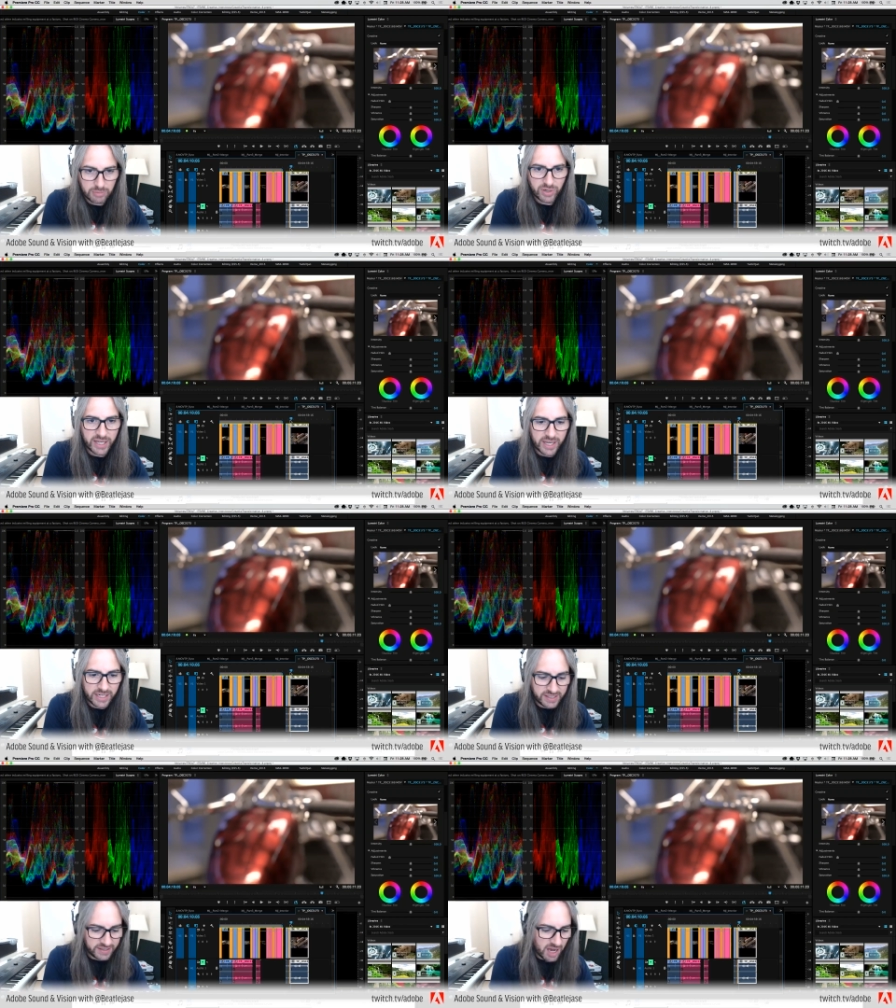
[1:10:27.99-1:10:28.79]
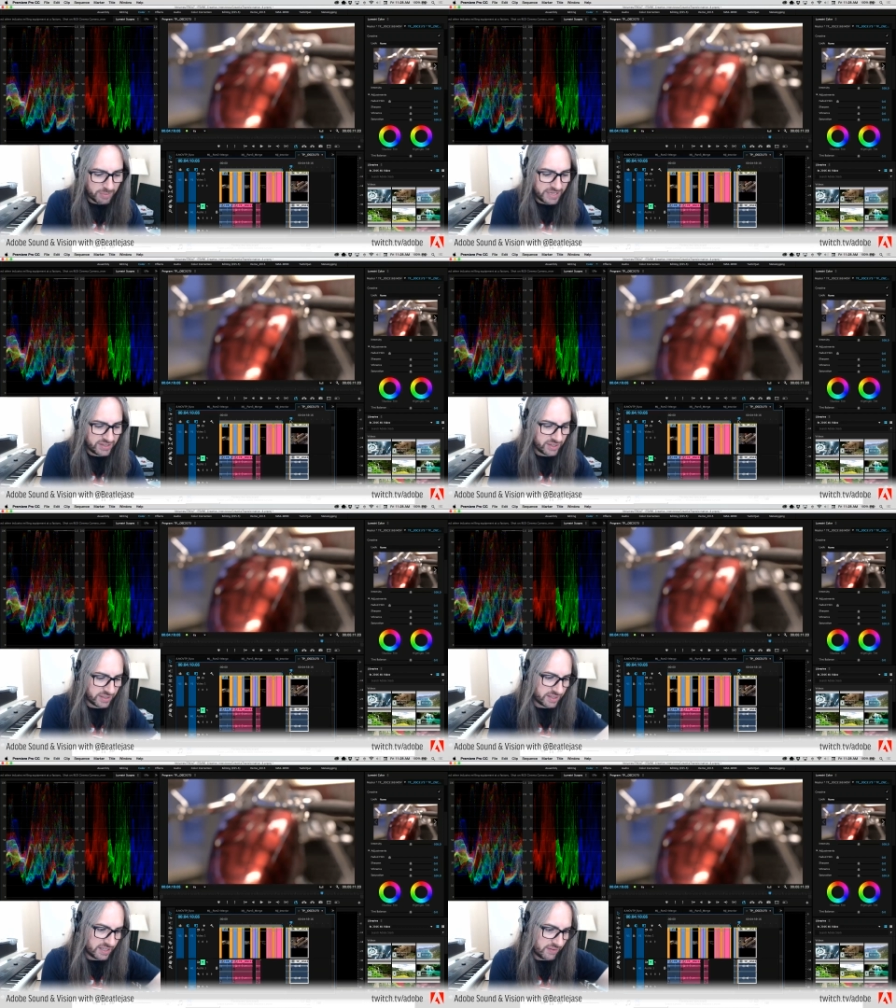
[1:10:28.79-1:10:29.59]
Bringing in a stock piece
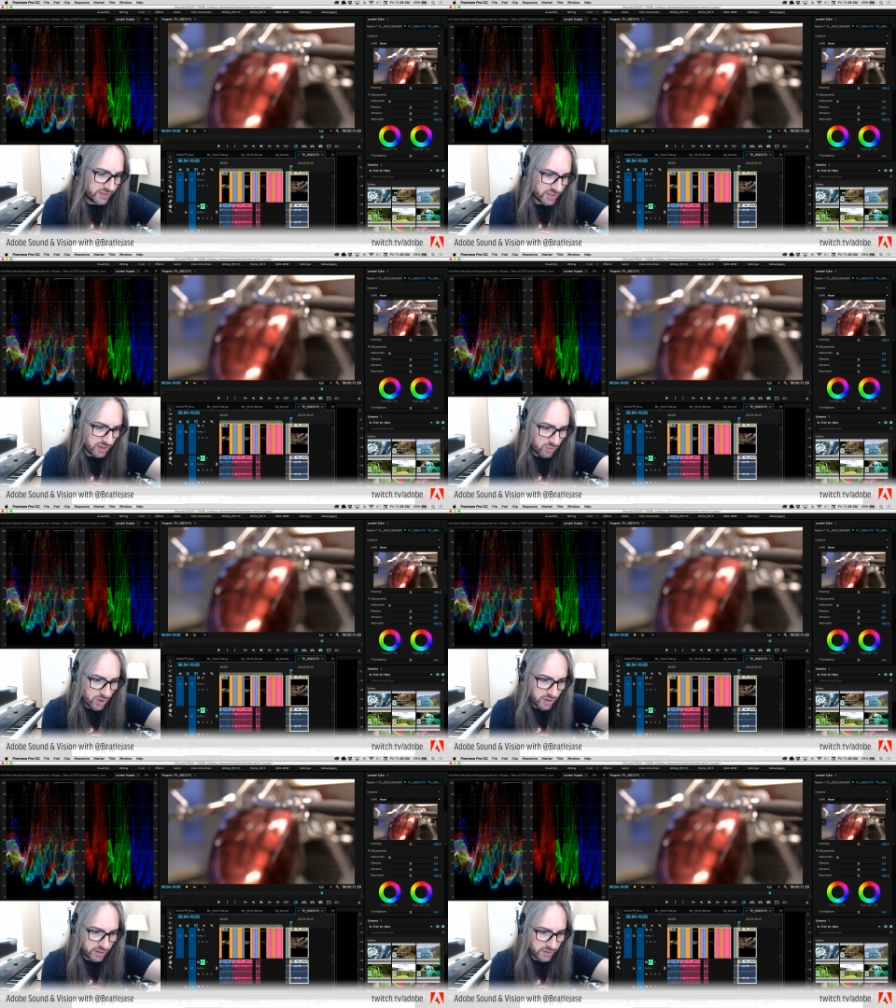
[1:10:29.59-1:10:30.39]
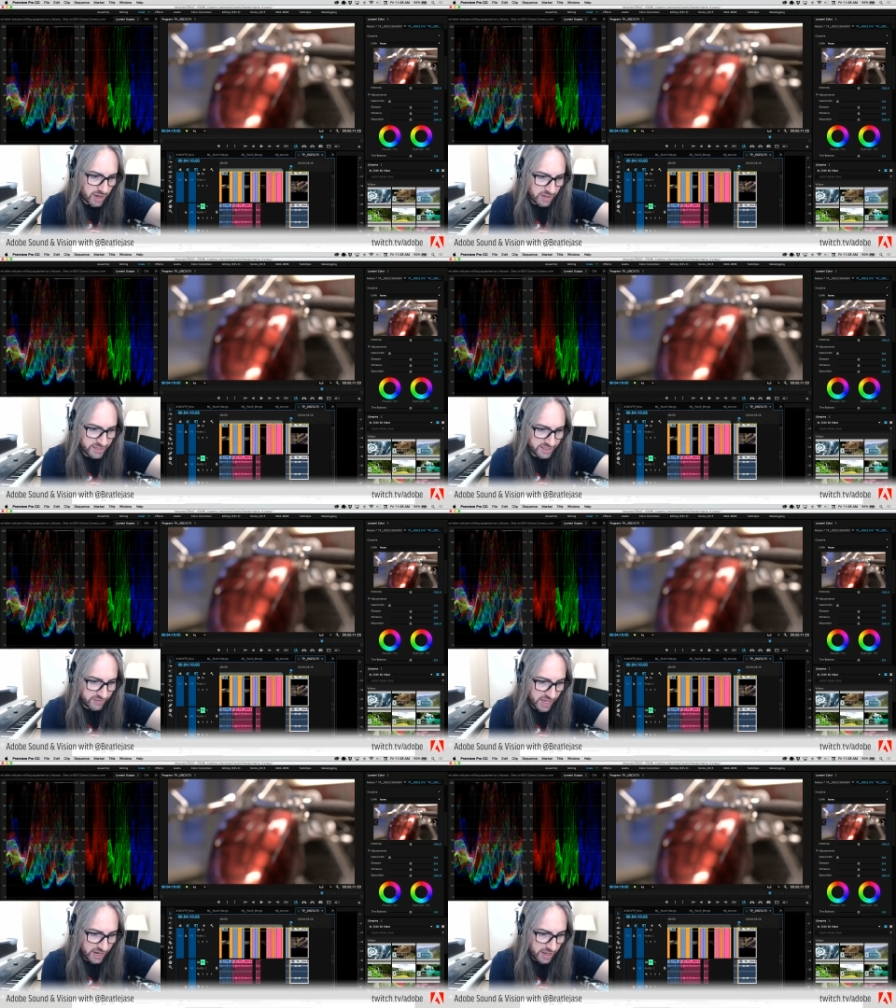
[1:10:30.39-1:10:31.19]
just to see if it's going to work in the context
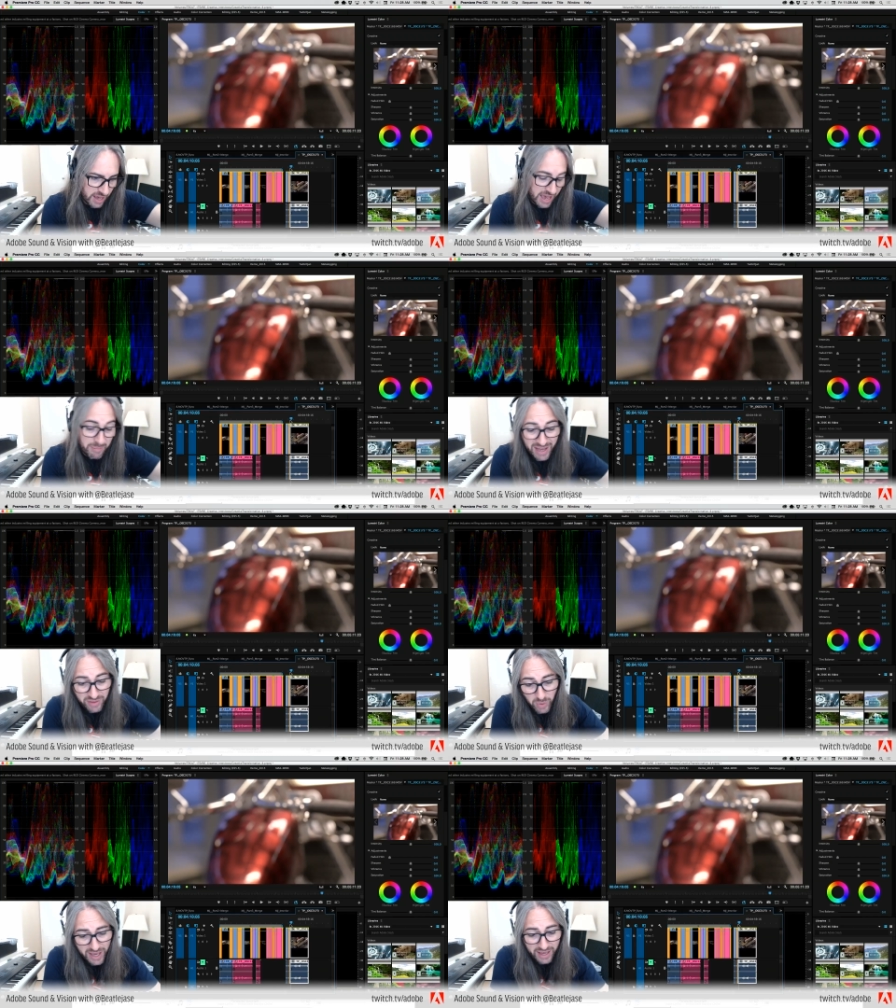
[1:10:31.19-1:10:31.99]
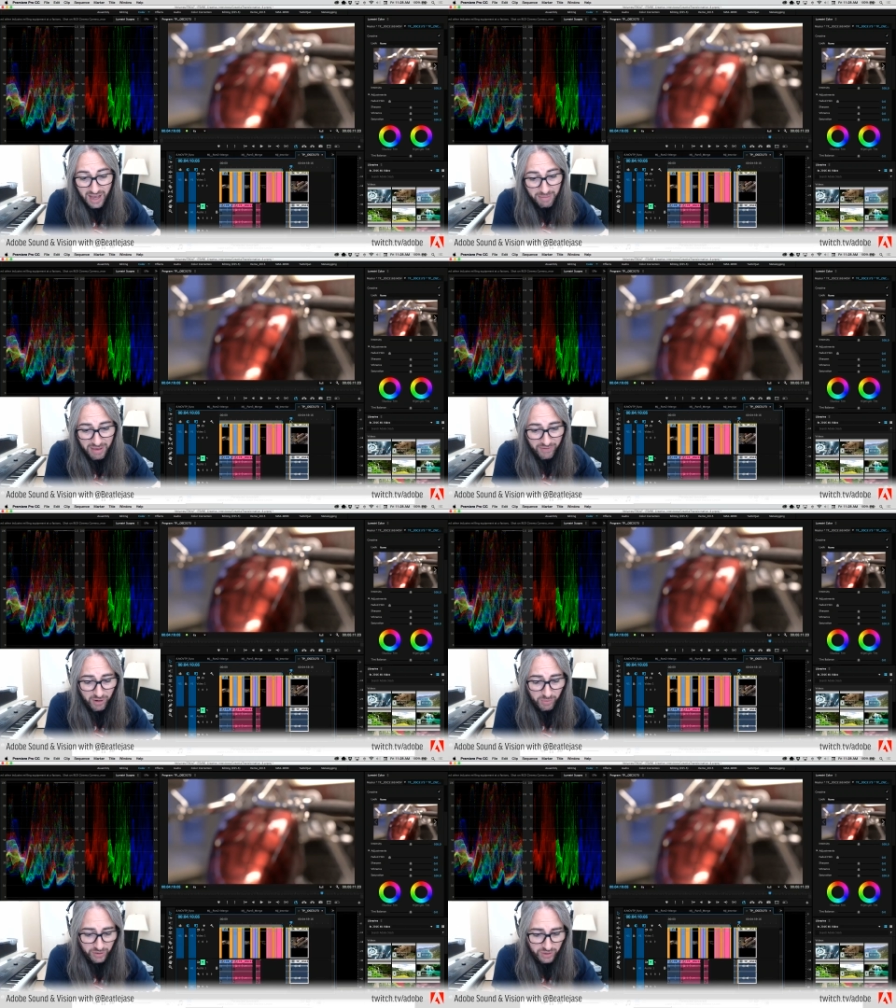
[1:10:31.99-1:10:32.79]
of the edit. By the way, I may
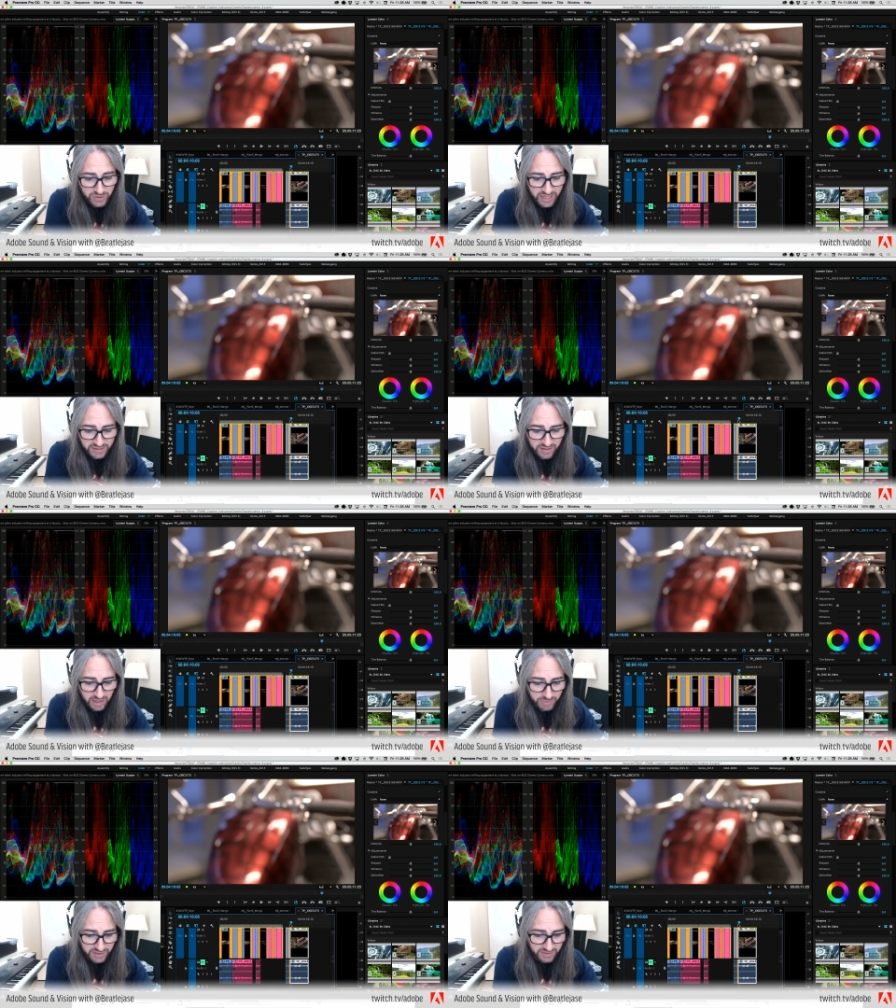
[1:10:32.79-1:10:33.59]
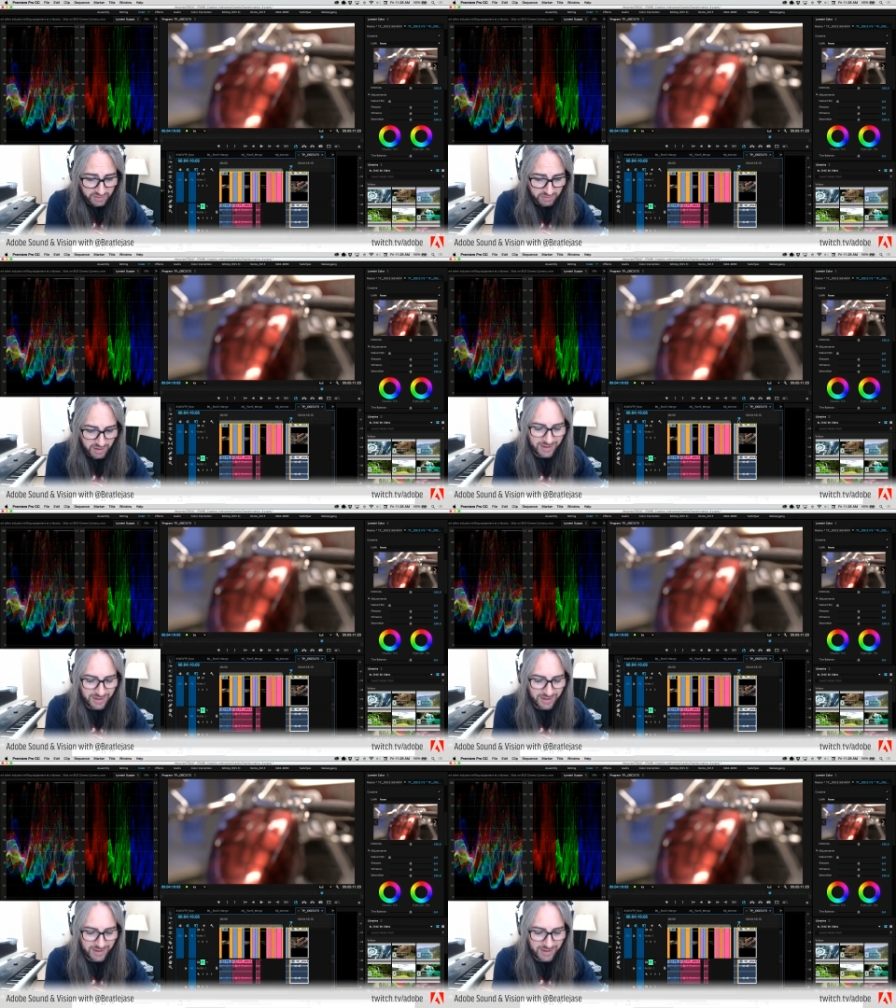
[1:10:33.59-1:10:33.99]
very well use that stock piece.